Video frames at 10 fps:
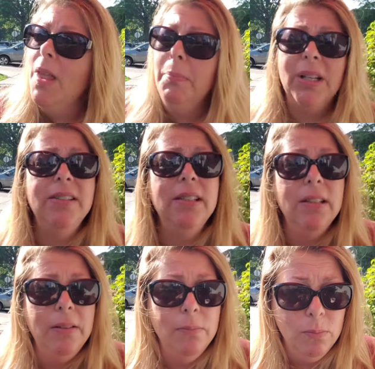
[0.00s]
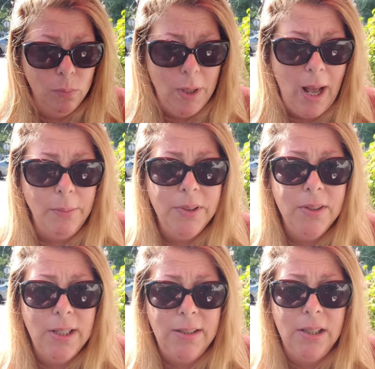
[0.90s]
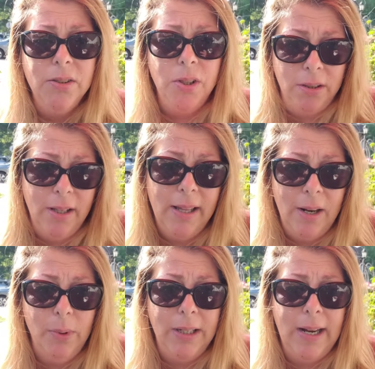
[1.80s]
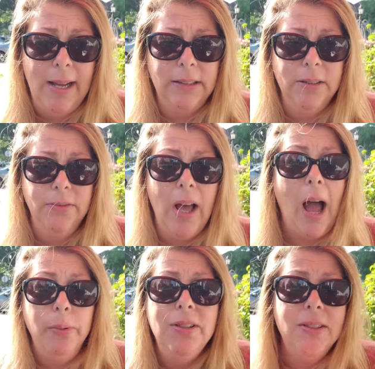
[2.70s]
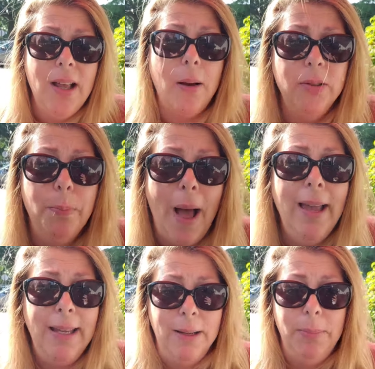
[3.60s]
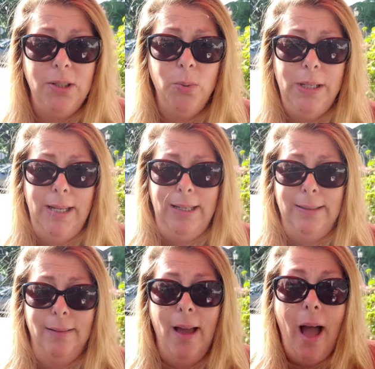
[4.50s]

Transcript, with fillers: Because when I was a Scentsy consultant and then I went inactive, I was buying in between.